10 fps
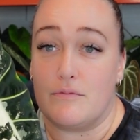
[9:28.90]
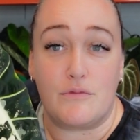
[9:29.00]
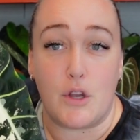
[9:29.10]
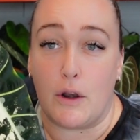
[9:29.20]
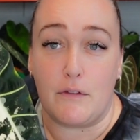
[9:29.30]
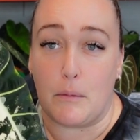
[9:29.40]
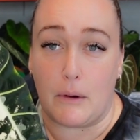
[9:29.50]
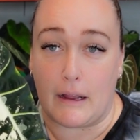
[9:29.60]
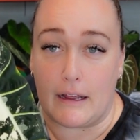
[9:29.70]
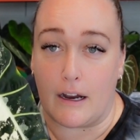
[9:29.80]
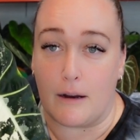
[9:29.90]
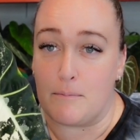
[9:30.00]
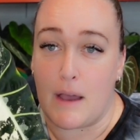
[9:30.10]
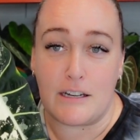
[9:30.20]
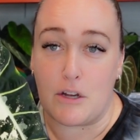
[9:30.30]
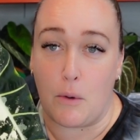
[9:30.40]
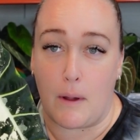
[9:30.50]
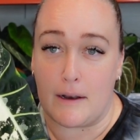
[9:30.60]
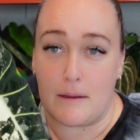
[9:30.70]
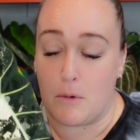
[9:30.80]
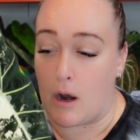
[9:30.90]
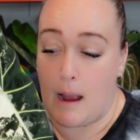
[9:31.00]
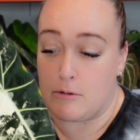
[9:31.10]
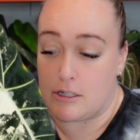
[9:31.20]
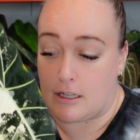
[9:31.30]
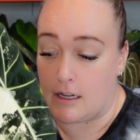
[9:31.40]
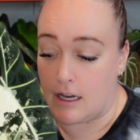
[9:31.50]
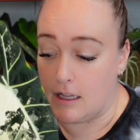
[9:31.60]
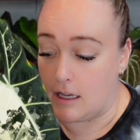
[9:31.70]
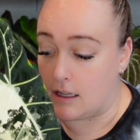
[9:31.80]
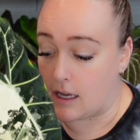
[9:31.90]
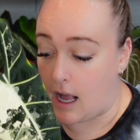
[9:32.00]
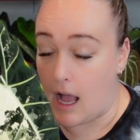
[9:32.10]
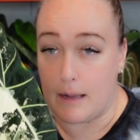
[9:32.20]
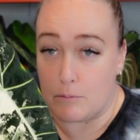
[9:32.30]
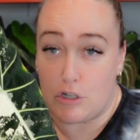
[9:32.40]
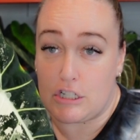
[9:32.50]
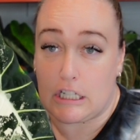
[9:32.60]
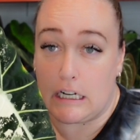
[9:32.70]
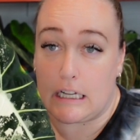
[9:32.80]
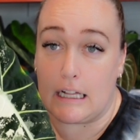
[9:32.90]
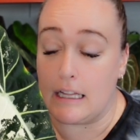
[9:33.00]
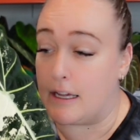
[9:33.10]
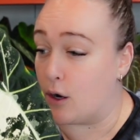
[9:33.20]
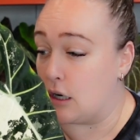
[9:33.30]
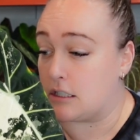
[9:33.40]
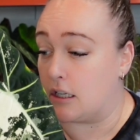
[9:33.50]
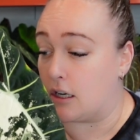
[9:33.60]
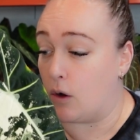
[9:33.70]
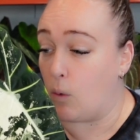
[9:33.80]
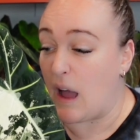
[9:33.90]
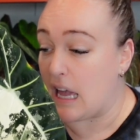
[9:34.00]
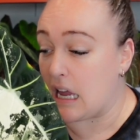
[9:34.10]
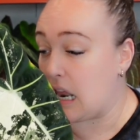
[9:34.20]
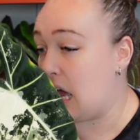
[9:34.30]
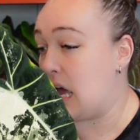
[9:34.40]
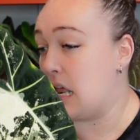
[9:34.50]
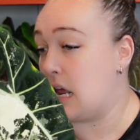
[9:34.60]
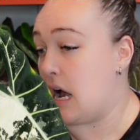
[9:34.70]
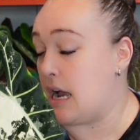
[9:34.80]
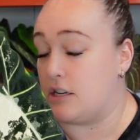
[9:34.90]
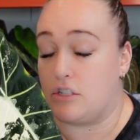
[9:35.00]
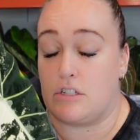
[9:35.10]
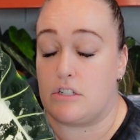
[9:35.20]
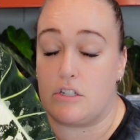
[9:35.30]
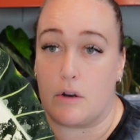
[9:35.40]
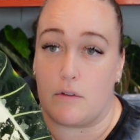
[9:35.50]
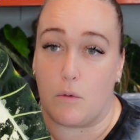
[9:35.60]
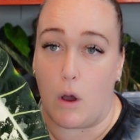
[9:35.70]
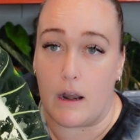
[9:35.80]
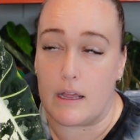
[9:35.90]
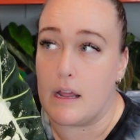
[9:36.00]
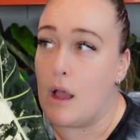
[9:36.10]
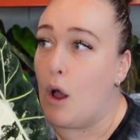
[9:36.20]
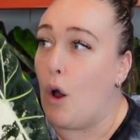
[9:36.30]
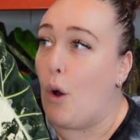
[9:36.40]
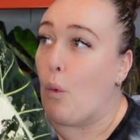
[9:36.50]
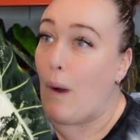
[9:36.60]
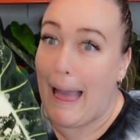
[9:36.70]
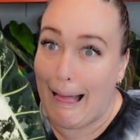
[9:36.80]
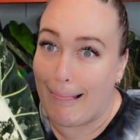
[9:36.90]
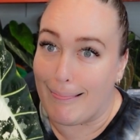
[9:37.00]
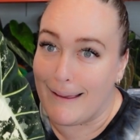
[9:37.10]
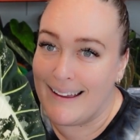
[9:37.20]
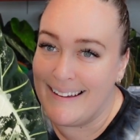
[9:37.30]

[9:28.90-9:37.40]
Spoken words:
don't even bring it here. I don't want it anymore. I'm just gonna kill it. Like, I'm just gonna kill it, or it's gonna go white, and I just don't even want it. Well,